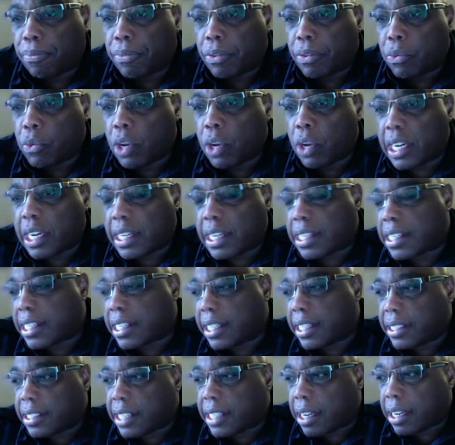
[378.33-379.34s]
One of the
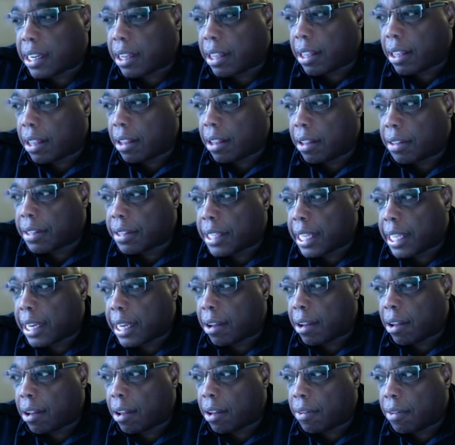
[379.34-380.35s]
things that
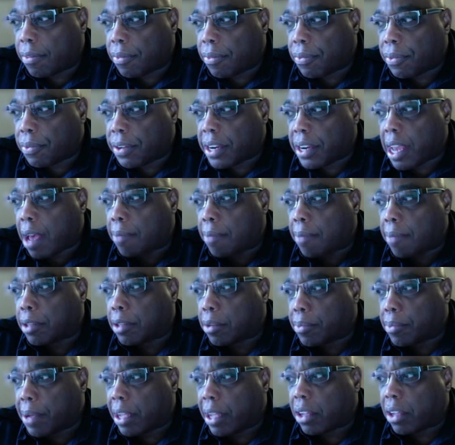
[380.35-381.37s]
are phenomenal
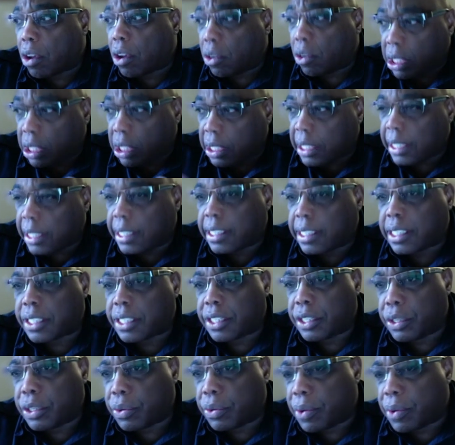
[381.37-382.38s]
about gold, at least in the
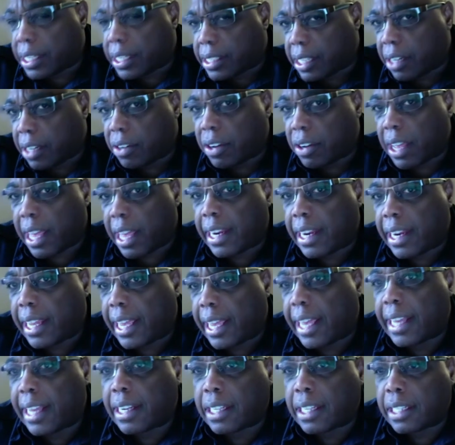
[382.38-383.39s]
U.S., I don't know how they
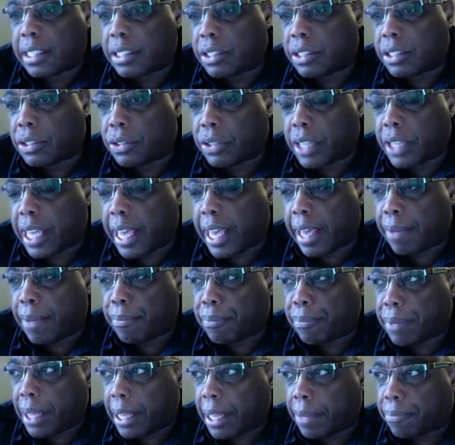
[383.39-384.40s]
handle it in the U.K.,
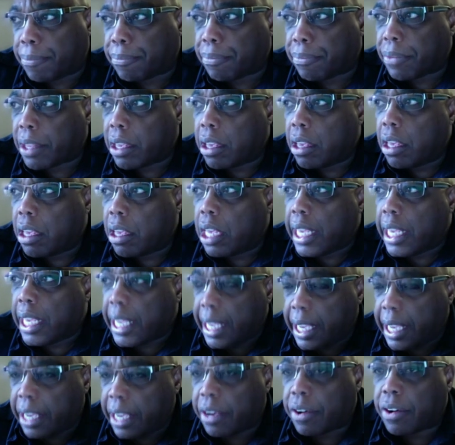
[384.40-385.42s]
but
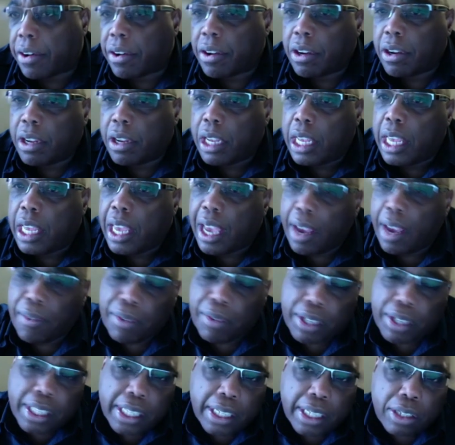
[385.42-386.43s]
here
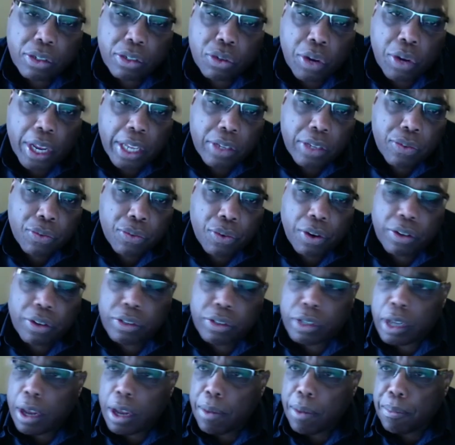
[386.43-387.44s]
everything transfers
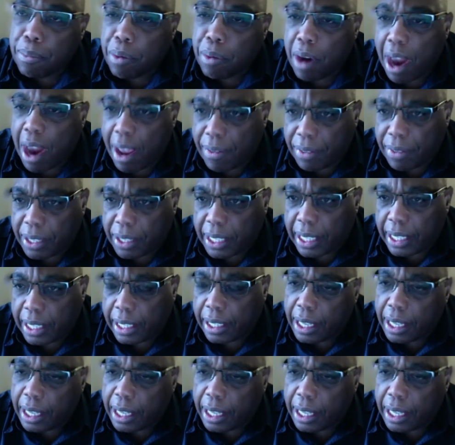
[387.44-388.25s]
privately,